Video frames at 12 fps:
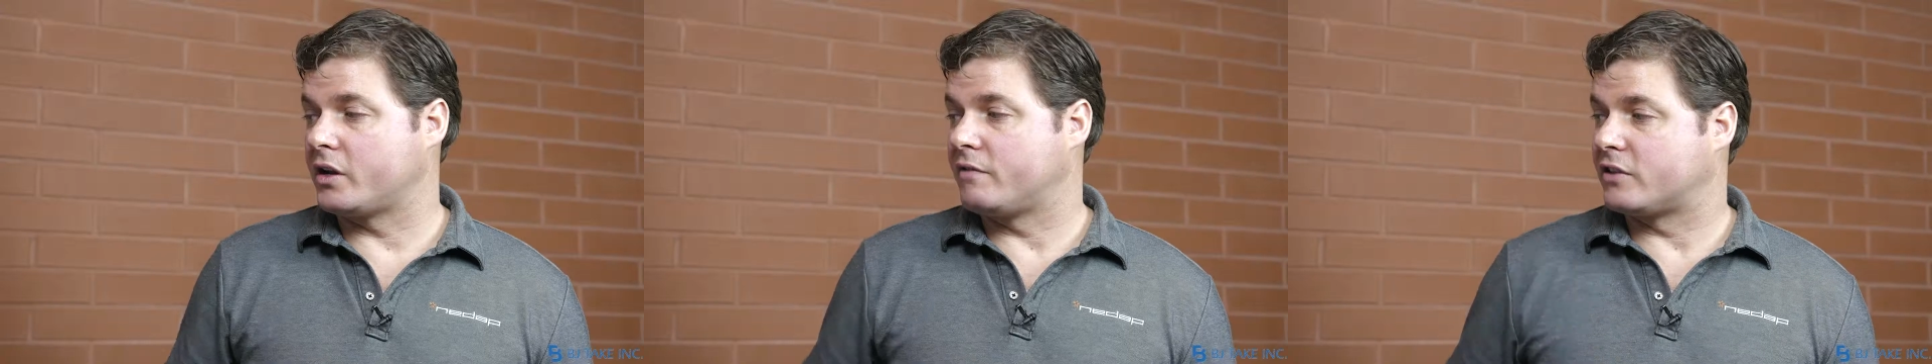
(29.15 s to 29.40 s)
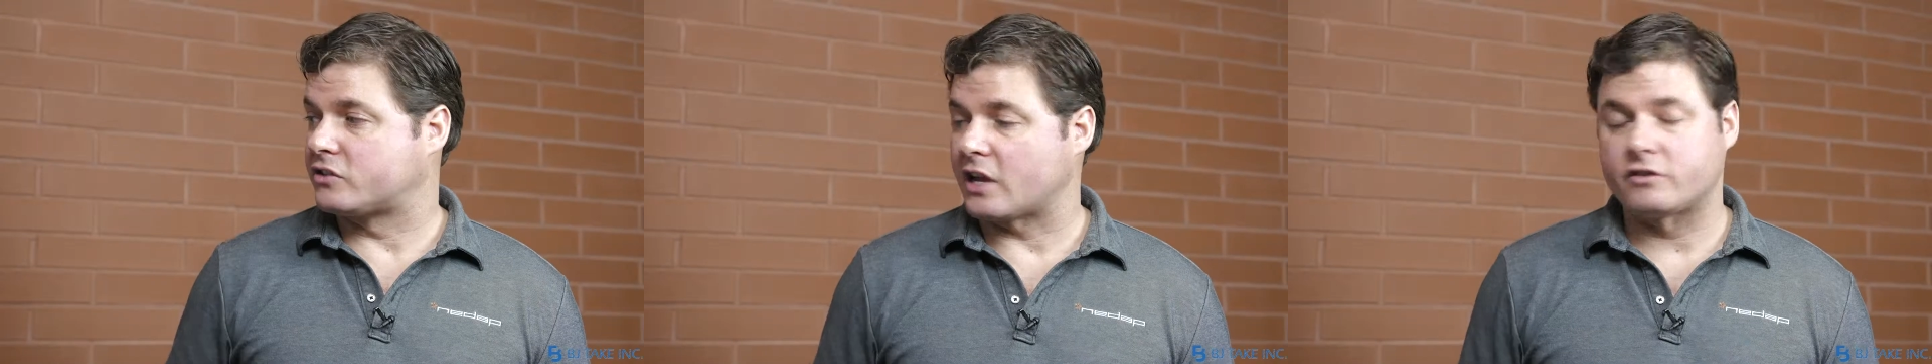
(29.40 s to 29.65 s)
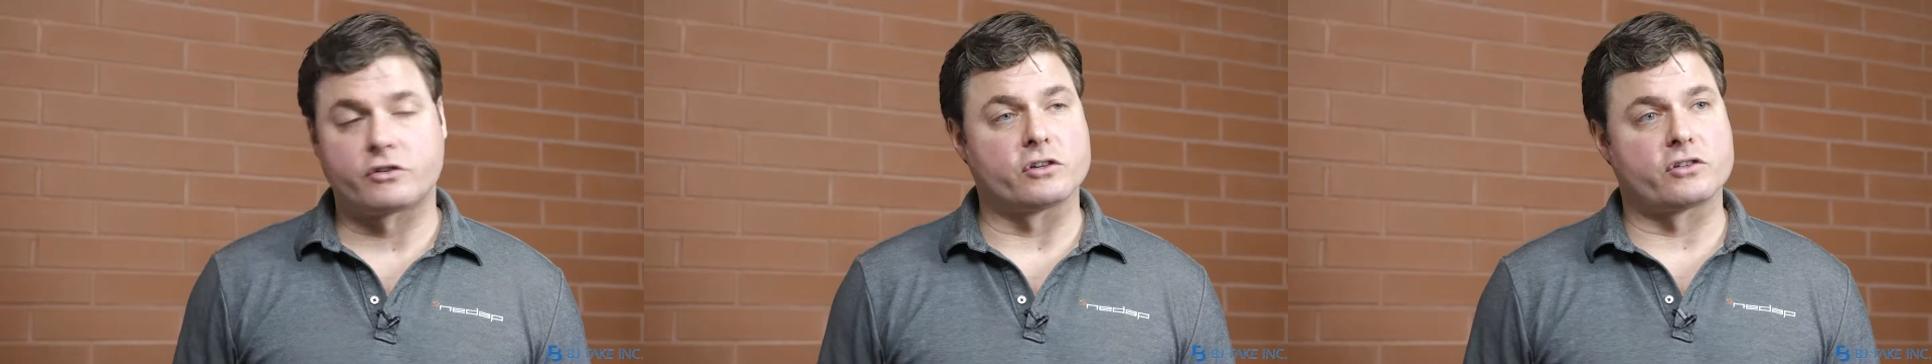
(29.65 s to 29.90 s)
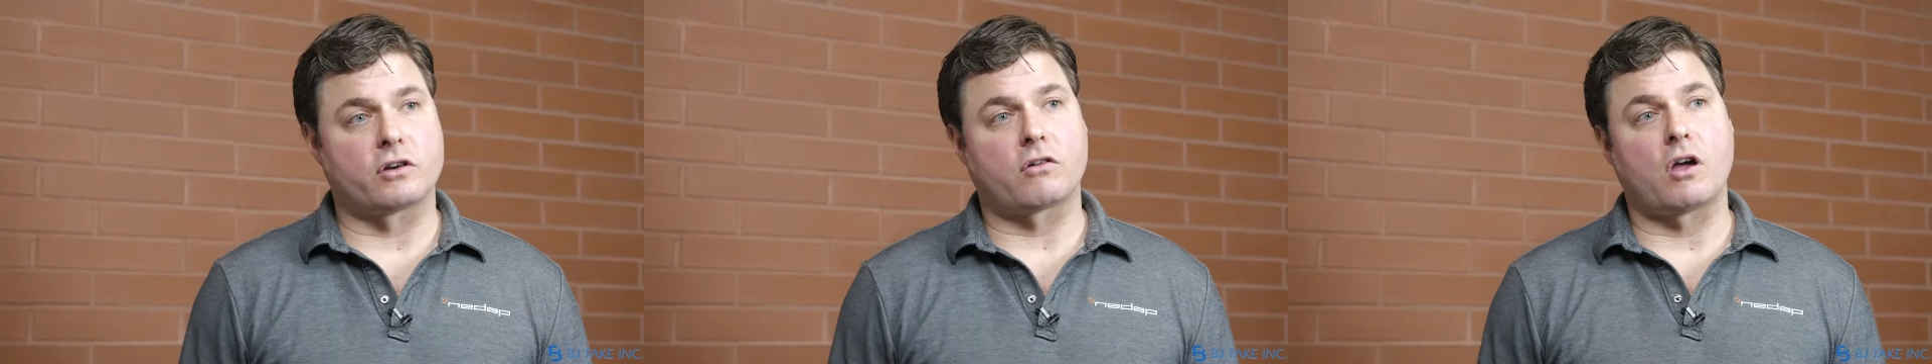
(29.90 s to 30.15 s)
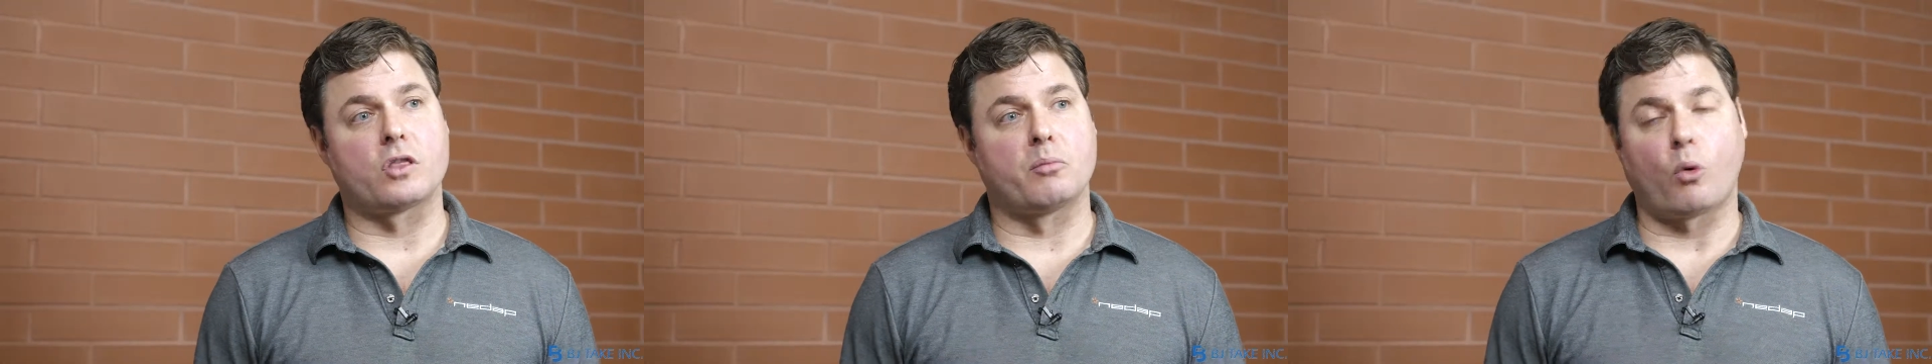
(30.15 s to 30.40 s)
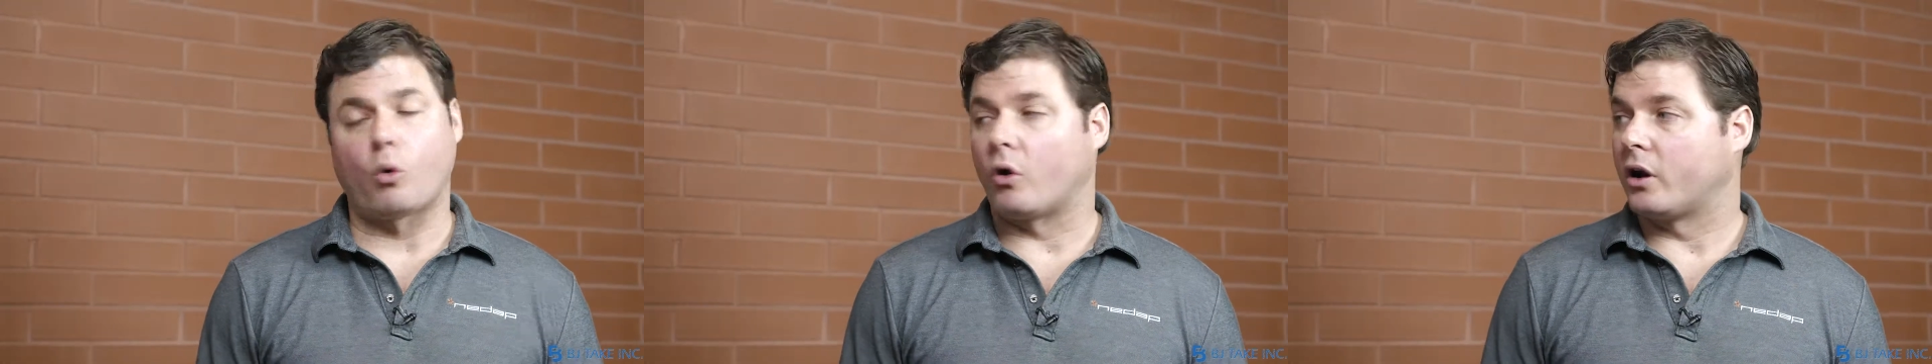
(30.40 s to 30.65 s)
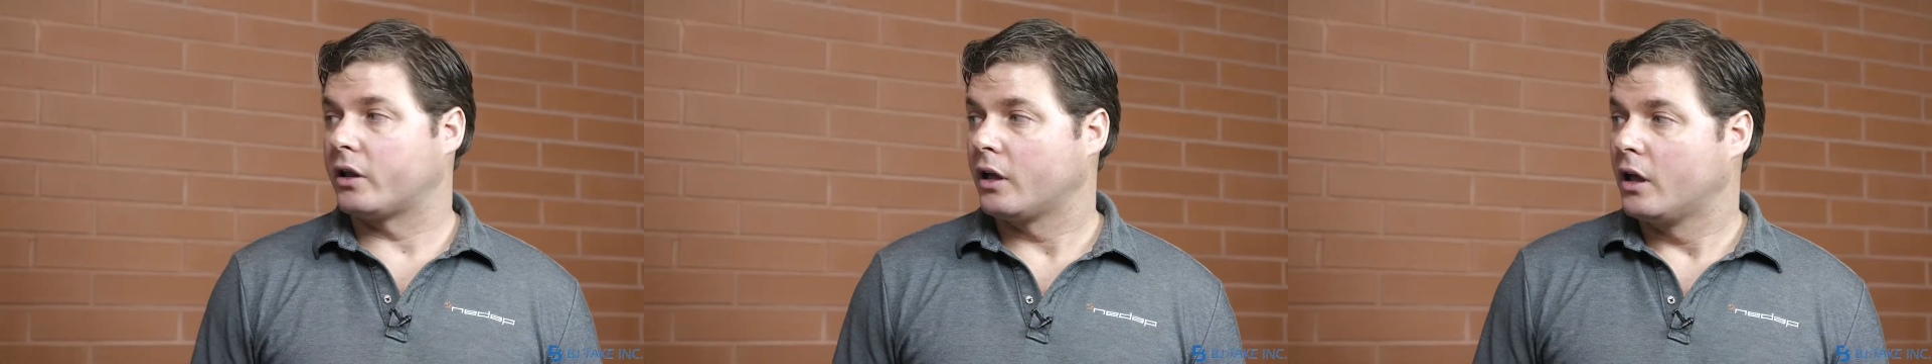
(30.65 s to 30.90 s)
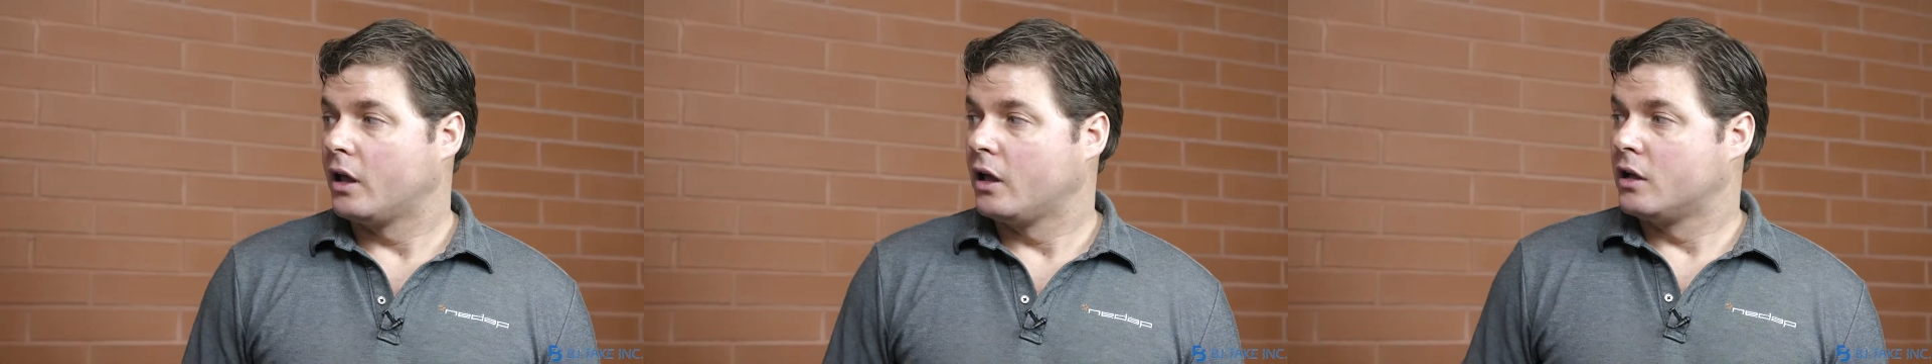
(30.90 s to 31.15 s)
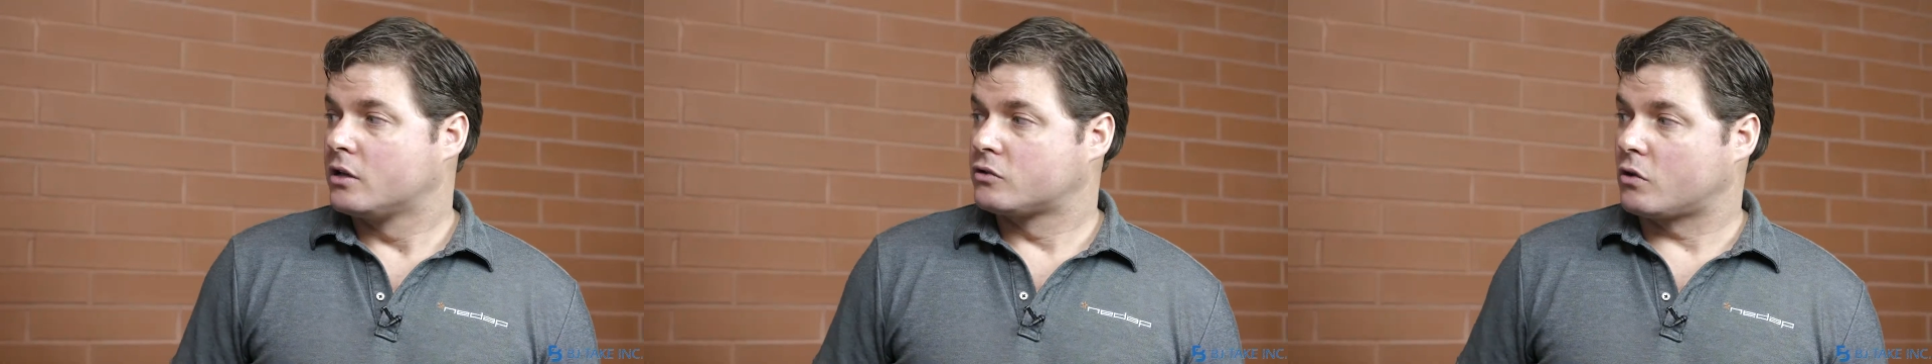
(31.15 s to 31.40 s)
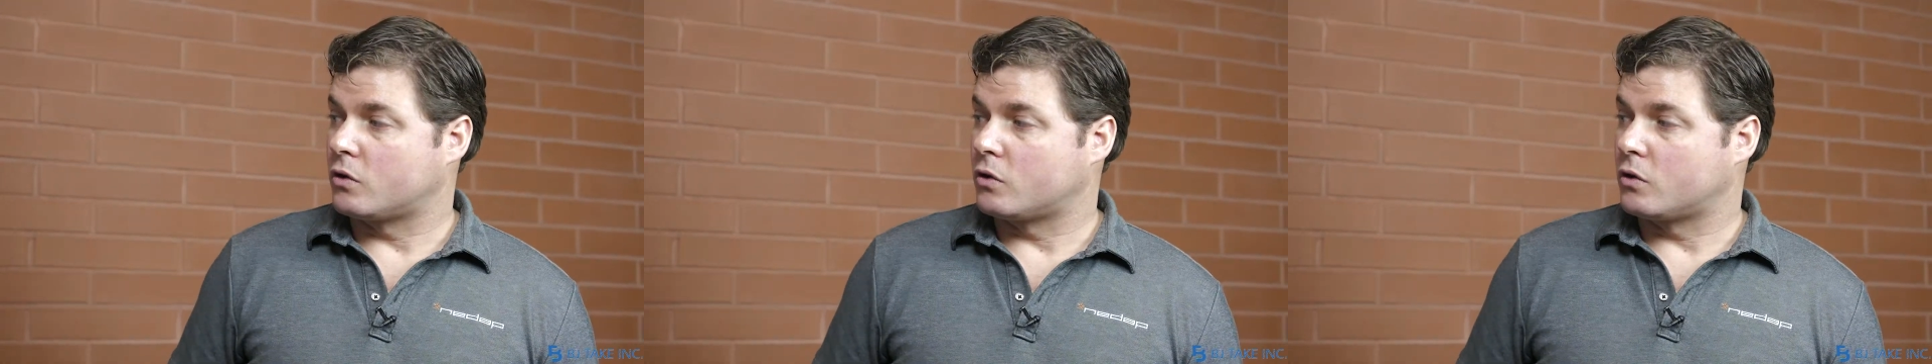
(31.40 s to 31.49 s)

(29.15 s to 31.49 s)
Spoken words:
of the sensors that are on the board. So